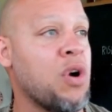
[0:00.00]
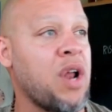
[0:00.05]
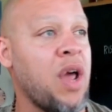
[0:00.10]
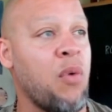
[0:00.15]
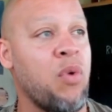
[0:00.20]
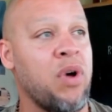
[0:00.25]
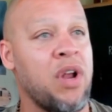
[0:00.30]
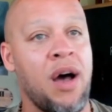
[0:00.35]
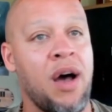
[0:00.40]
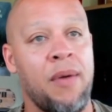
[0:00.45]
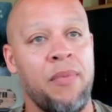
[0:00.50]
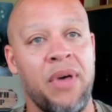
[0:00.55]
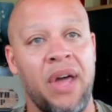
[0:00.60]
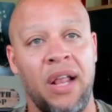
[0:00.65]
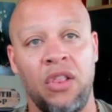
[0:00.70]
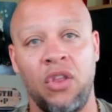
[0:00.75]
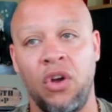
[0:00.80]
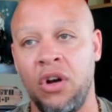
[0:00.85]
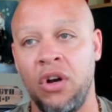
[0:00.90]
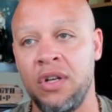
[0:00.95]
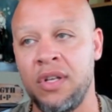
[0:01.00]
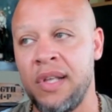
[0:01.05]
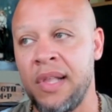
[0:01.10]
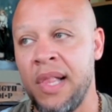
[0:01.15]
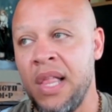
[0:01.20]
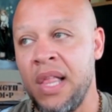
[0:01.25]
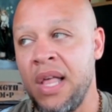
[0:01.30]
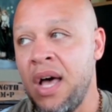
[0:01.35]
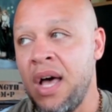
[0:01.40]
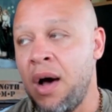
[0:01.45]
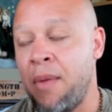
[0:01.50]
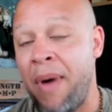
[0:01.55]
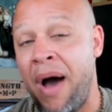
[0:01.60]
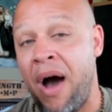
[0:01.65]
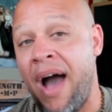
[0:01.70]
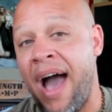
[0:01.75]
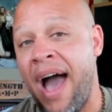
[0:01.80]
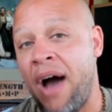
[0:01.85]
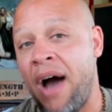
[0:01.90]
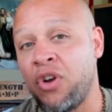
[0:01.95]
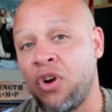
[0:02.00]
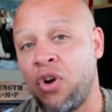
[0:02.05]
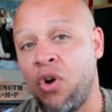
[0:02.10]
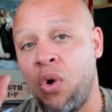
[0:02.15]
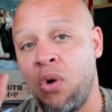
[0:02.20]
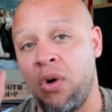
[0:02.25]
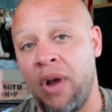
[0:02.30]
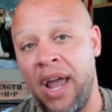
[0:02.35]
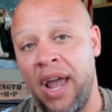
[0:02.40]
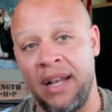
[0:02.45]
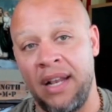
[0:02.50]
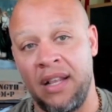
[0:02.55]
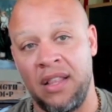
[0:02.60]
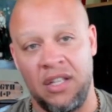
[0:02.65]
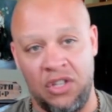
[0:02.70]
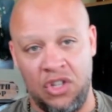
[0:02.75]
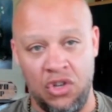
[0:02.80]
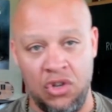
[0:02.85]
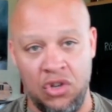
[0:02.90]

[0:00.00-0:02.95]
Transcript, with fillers: And I went up and I learned about how to create this.